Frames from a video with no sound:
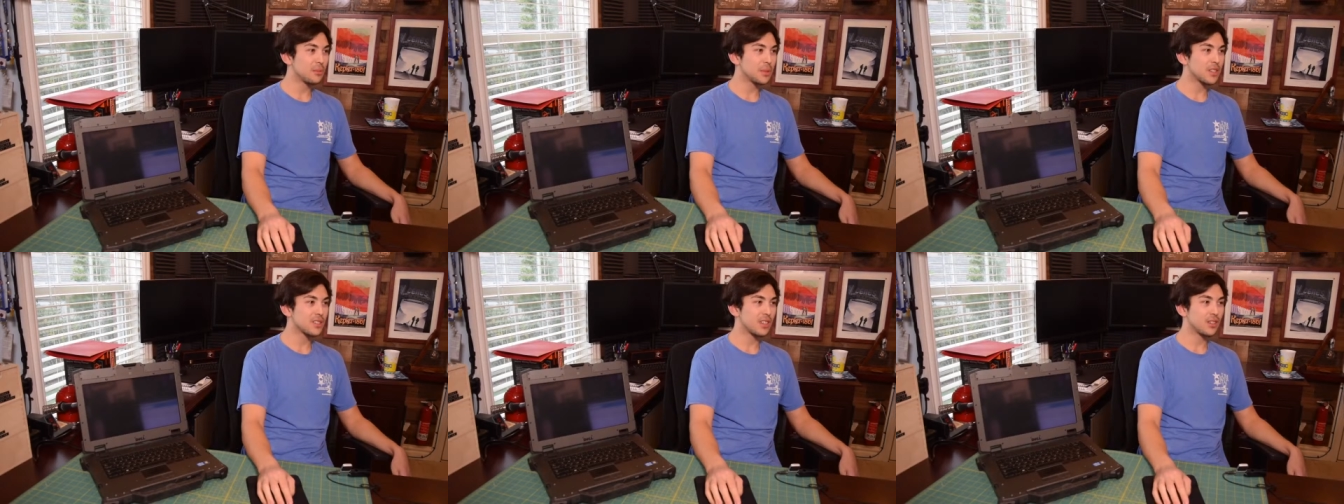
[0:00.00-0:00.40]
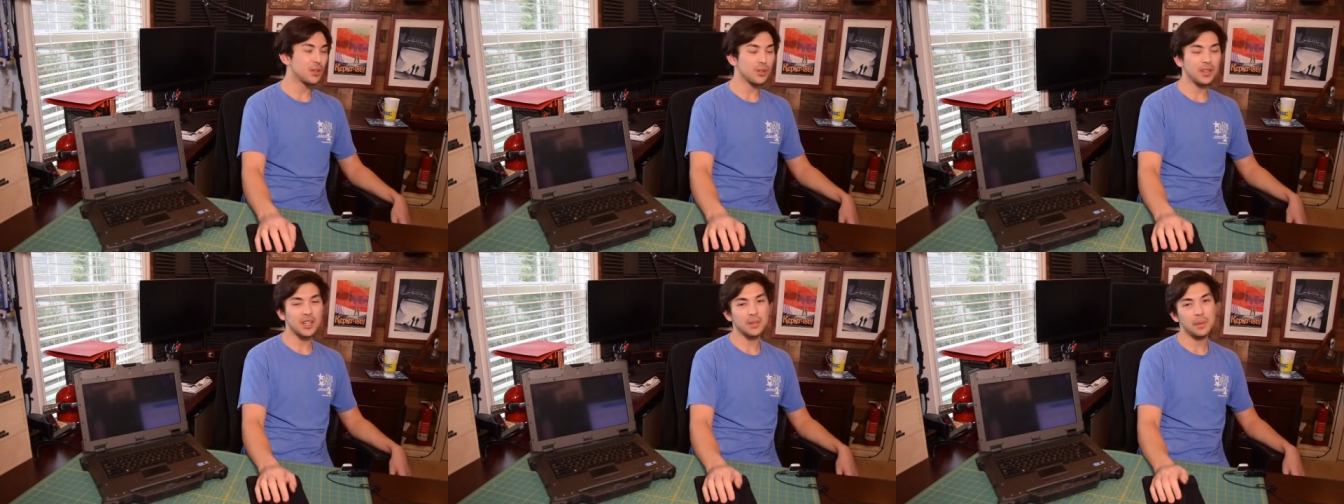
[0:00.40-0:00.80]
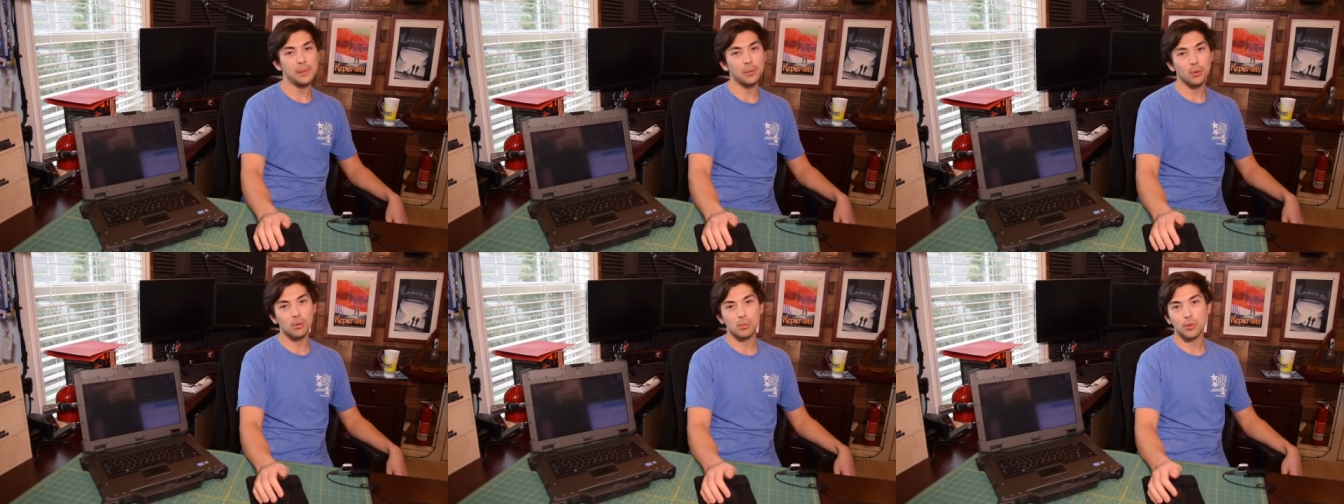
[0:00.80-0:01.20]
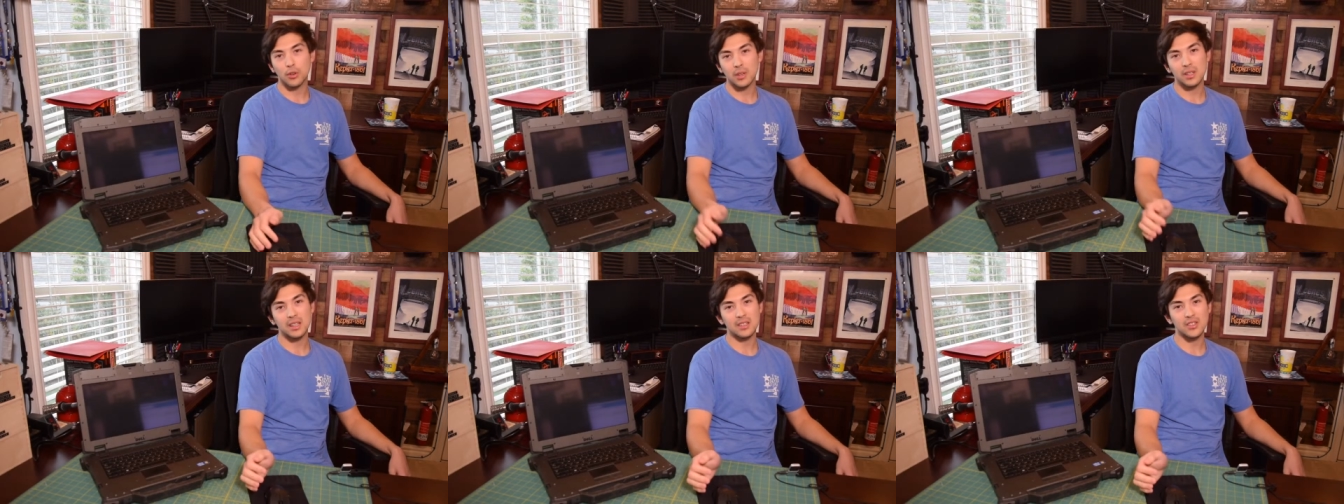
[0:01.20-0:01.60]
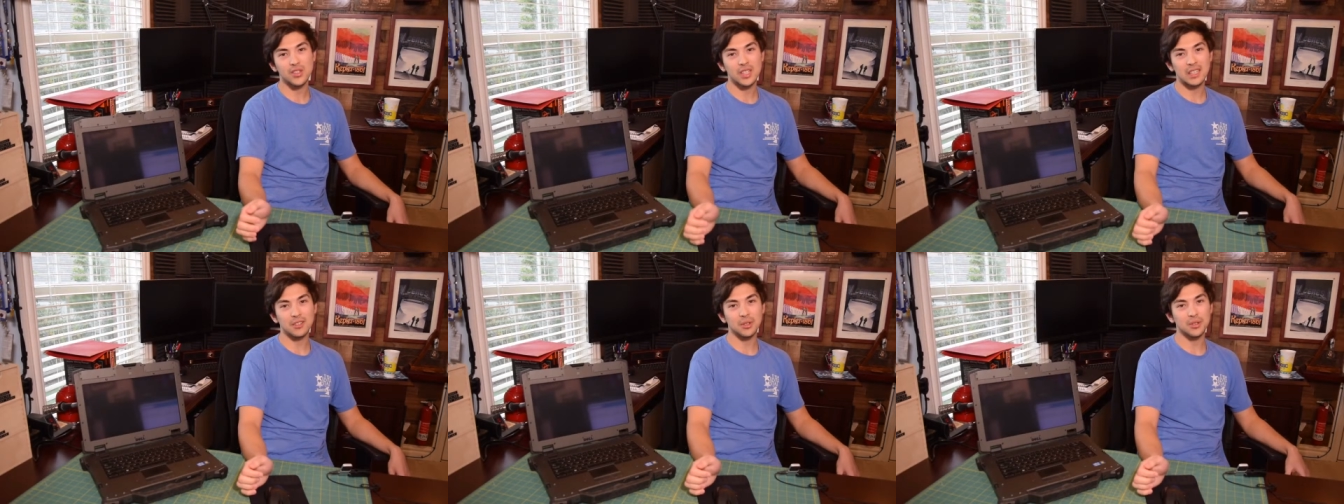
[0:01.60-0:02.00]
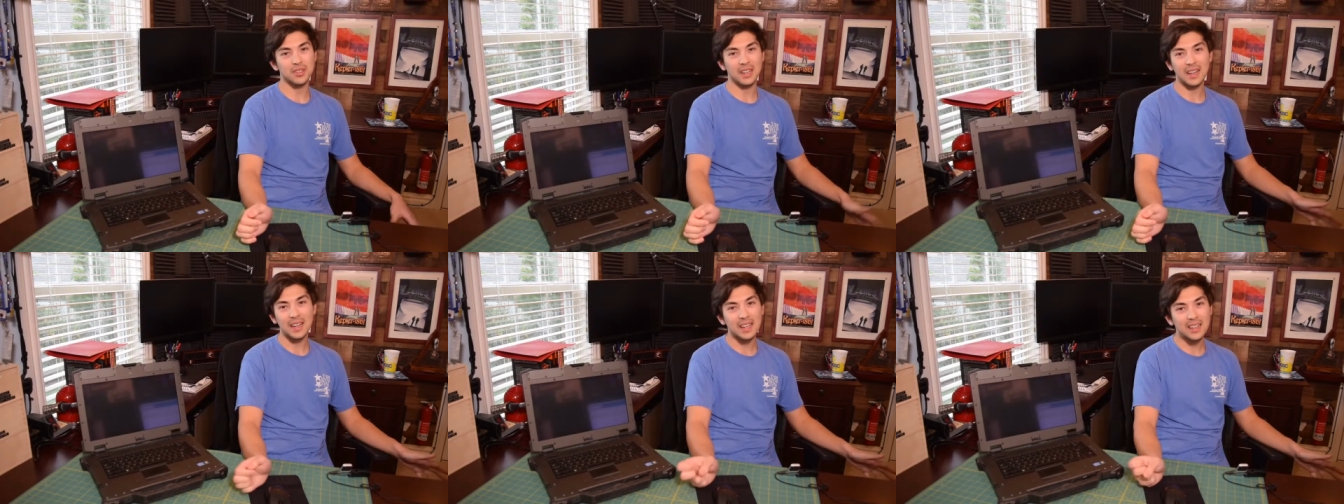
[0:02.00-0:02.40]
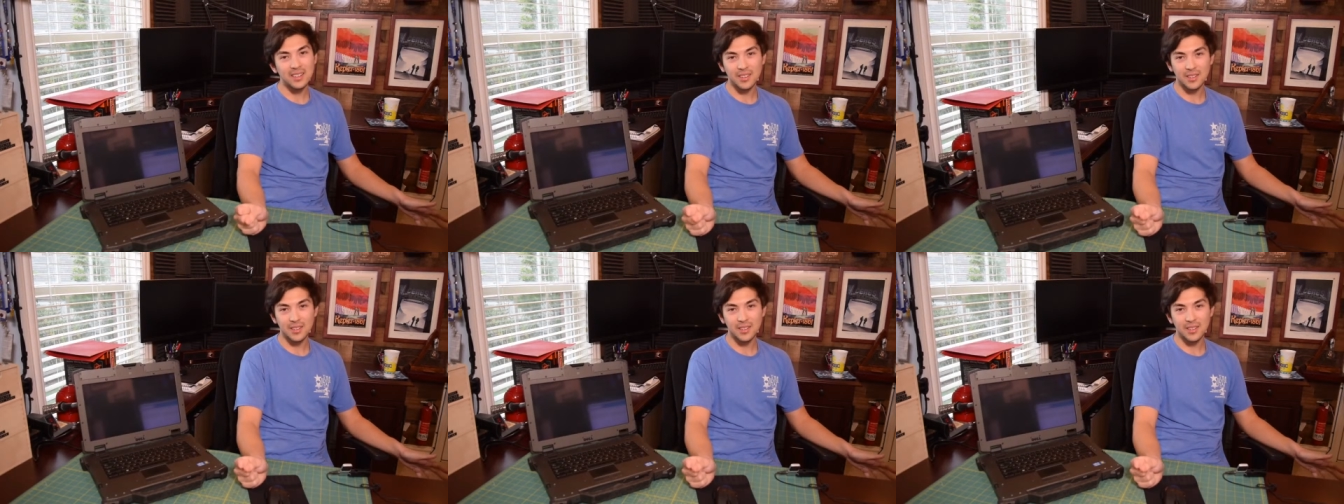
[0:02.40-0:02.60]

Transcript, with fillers: Because I know a lot of people were worried that the channel died.